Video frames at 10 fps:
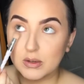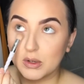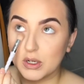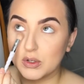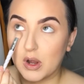So I'm
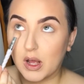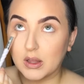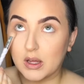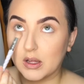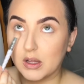going to
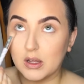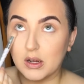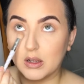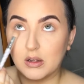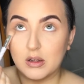drag that
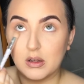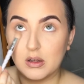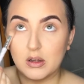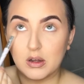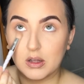colour
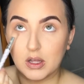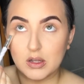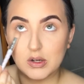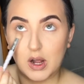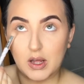on the
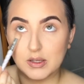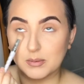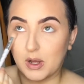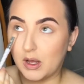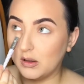under eye as
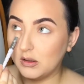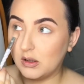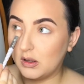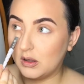well.